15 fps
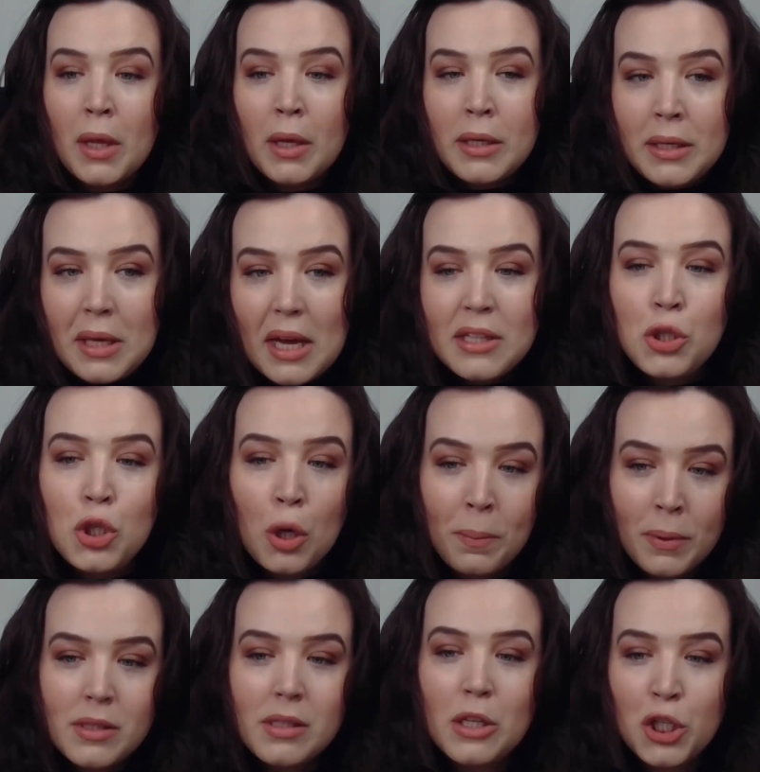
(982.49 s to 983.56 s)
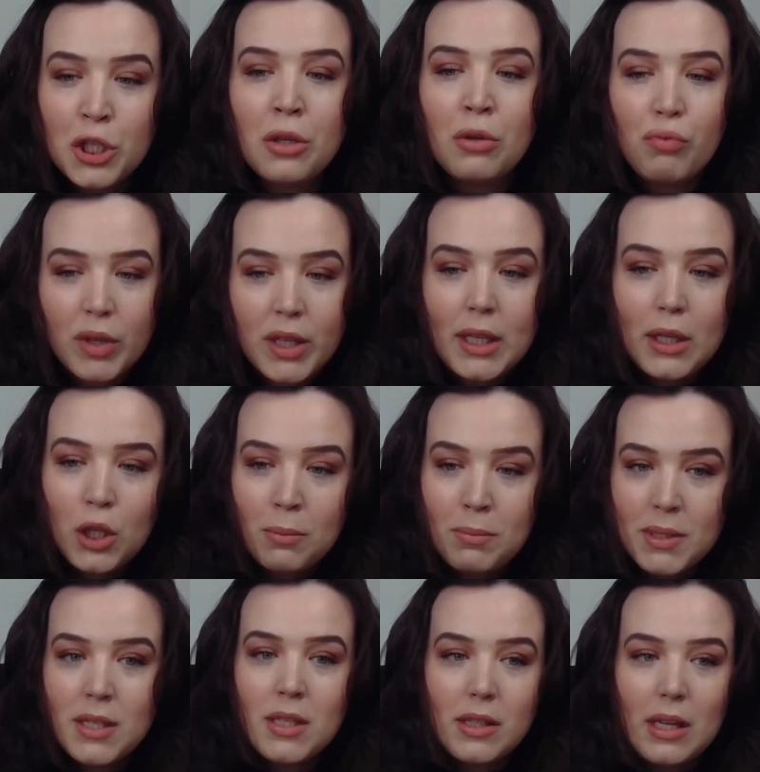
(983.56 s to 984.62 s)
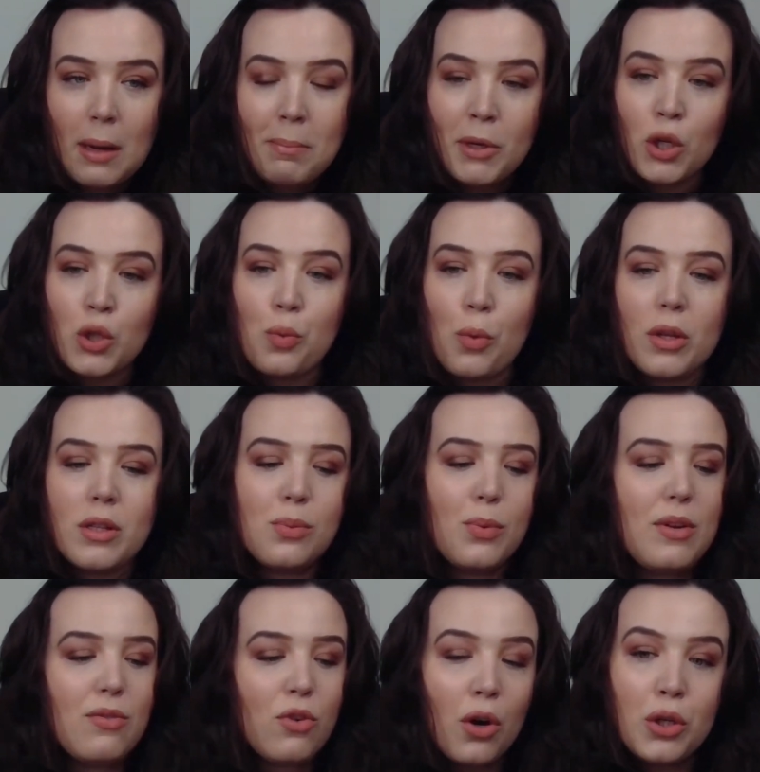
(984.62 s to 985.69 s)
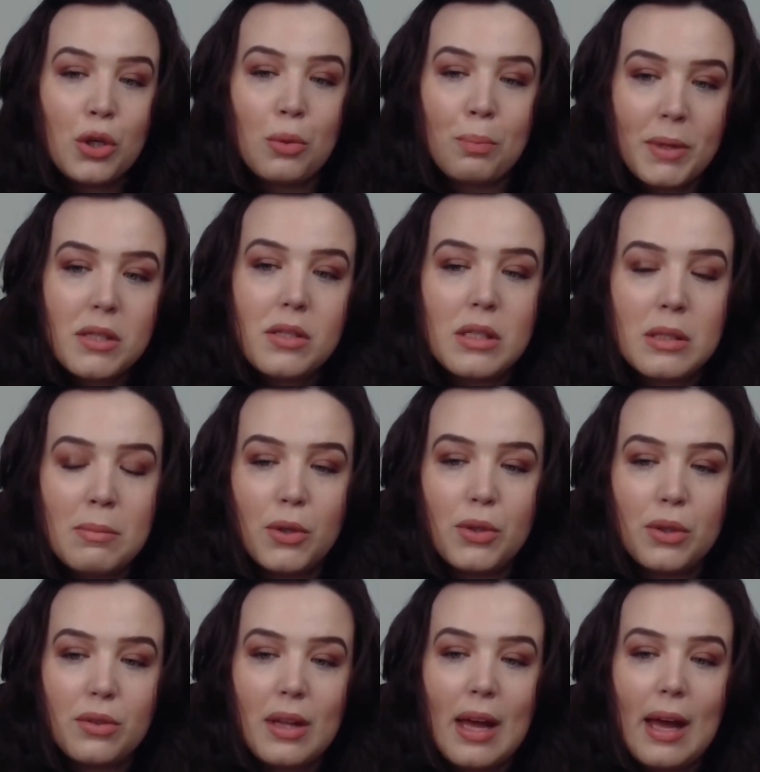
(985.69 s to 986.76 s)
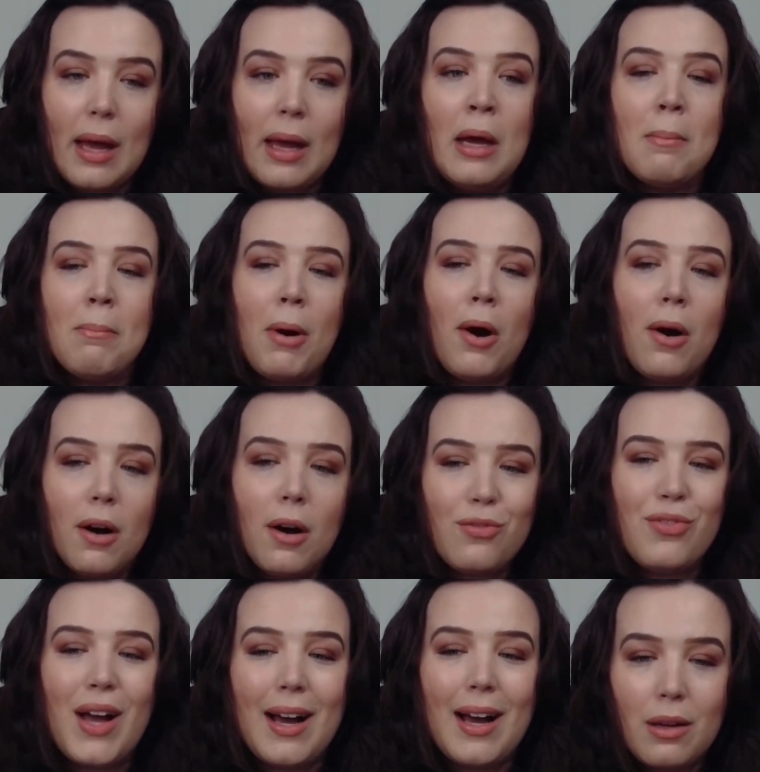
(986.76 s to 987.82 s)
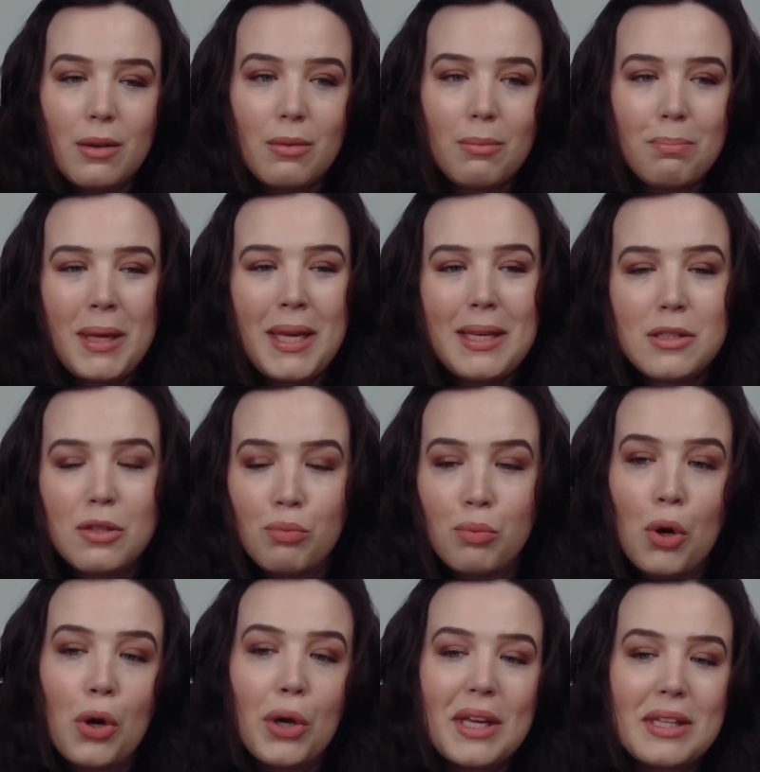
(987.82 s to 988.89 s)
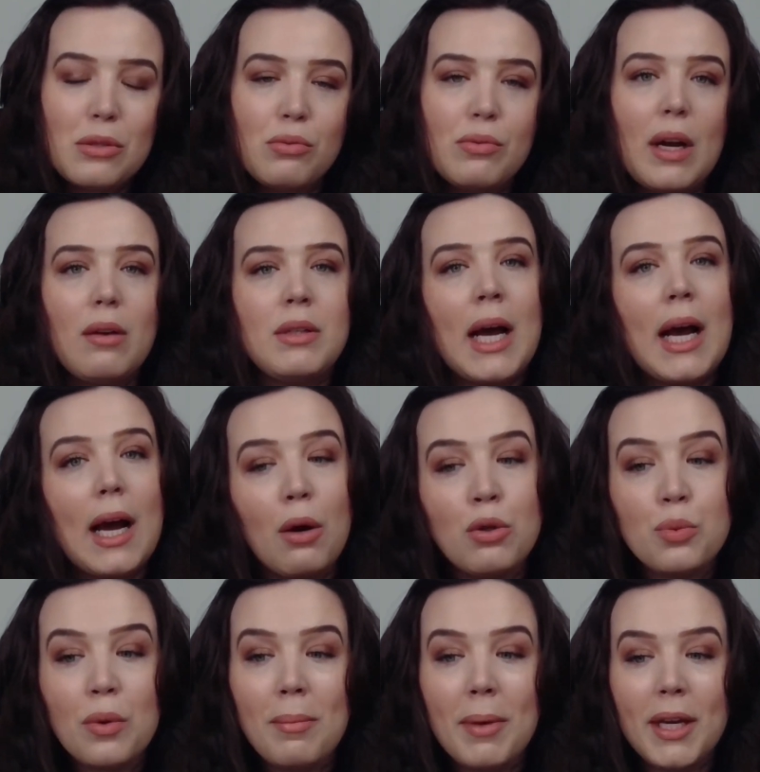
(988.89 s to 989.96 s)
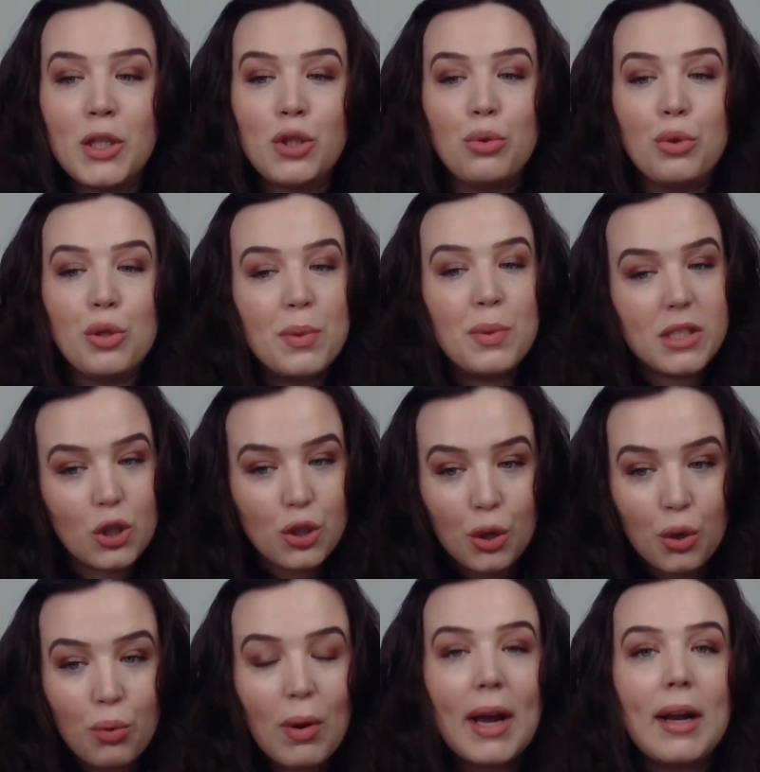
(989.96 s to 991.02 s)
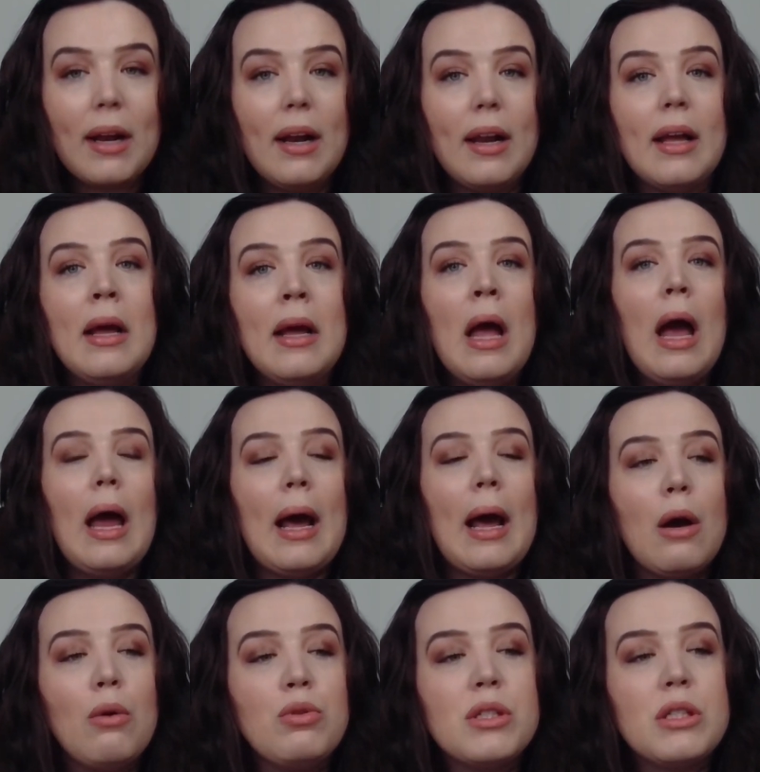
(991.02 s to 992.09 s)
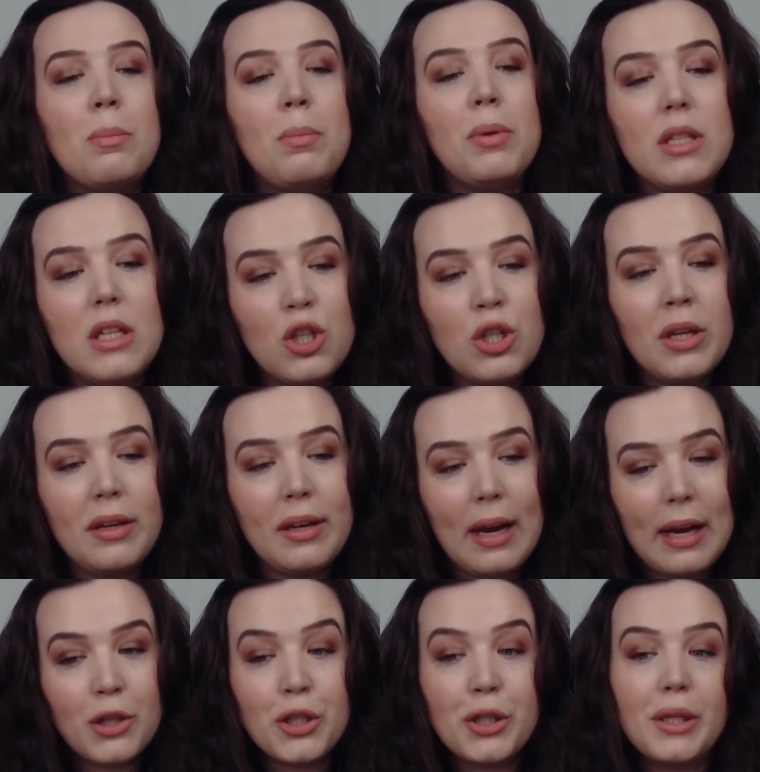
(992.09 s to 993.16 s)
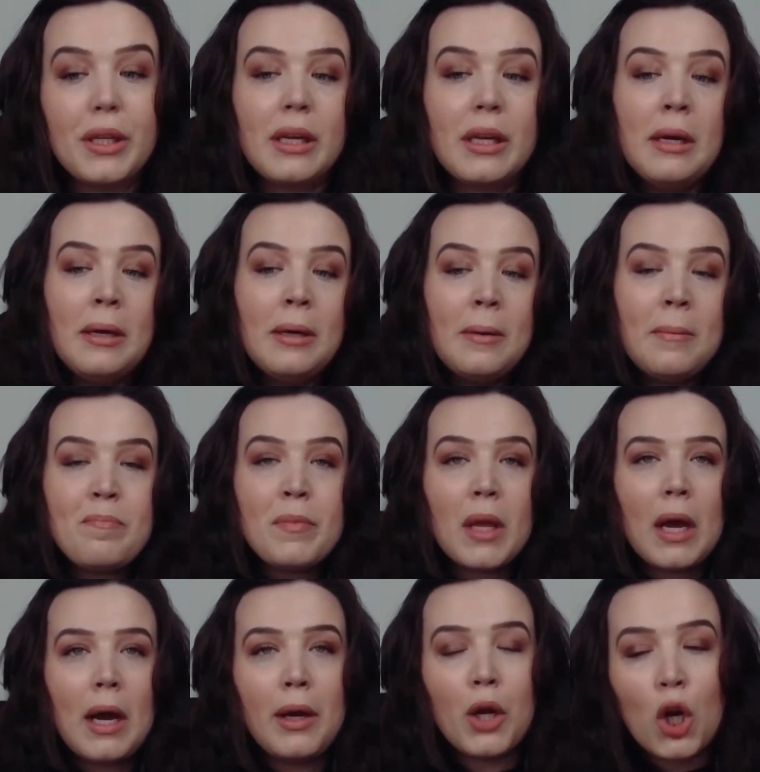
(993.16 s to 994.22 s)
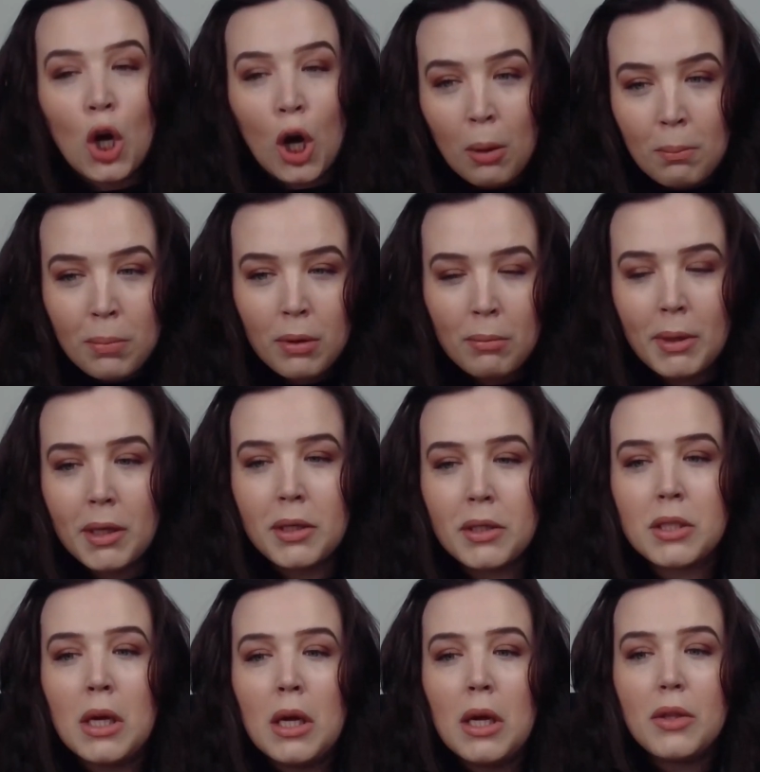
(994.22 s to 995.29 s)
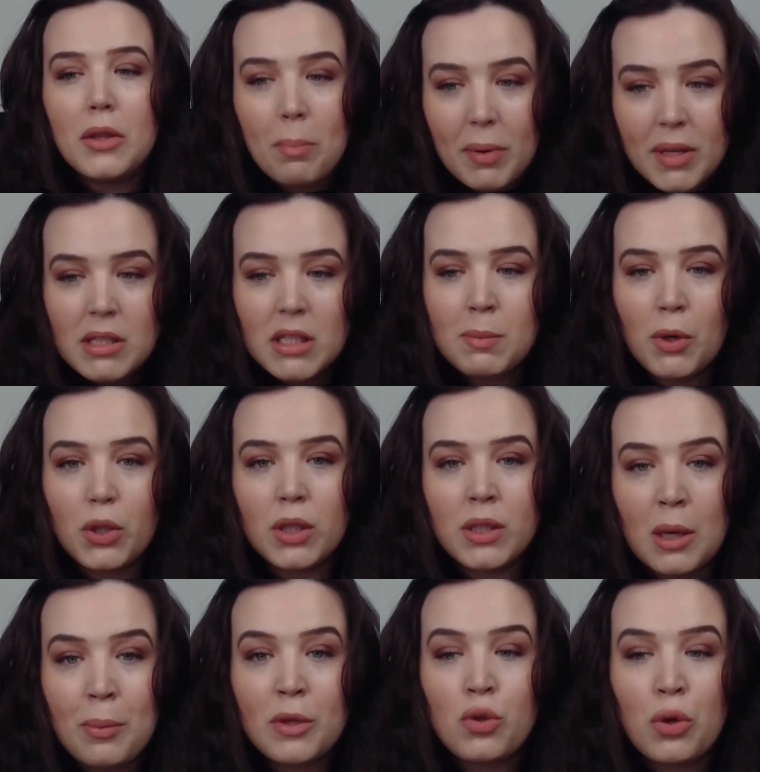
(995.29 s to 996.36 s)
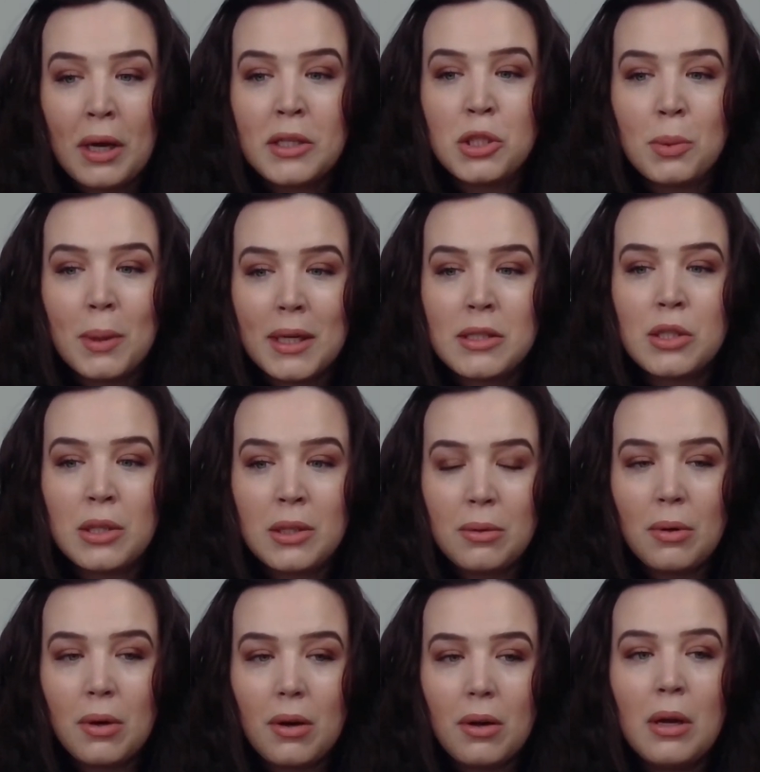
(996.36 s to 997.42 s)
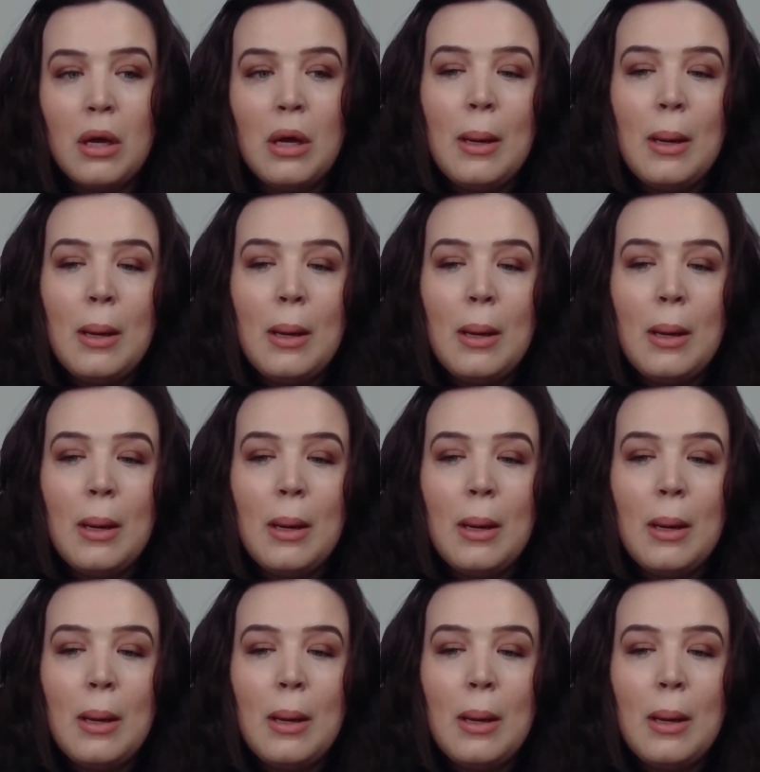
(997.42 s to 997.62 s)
Yes, your positioning really comes into that, because once we've got your business model there, part of that piece of work is around how do we make sure it's positioned correctly, and how does the positioning actually kind of complement the business model that we're trying to execute on.